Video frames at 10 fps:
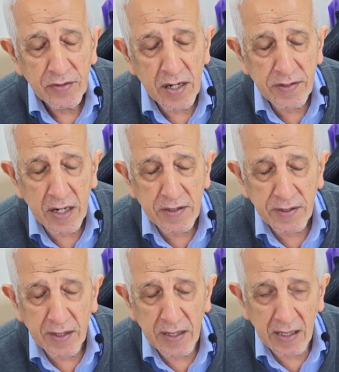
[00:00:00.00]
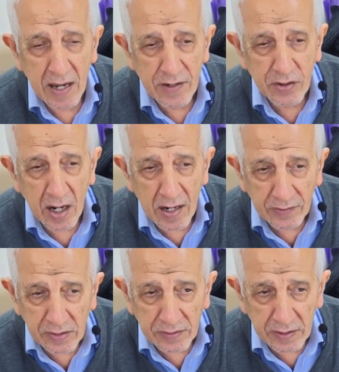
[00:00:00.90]
Chest X-ray, large
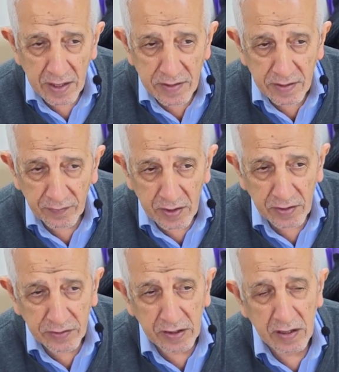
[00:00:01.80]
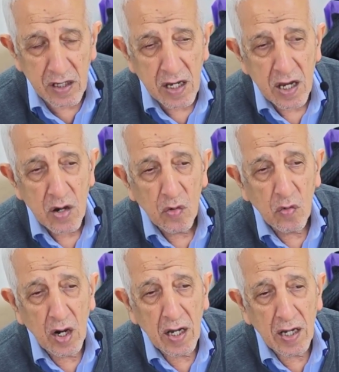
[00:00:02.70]
heart indicates severity.
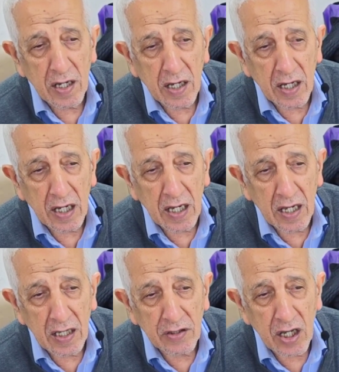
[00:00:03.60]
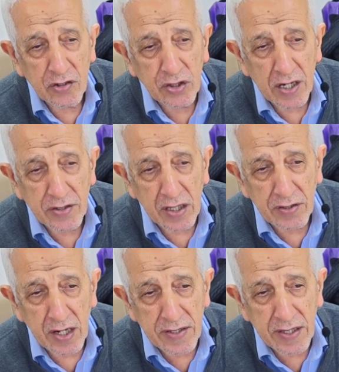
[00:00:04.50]
Where chest
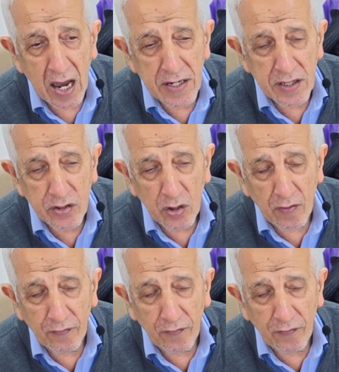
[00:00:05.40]
X-ray signs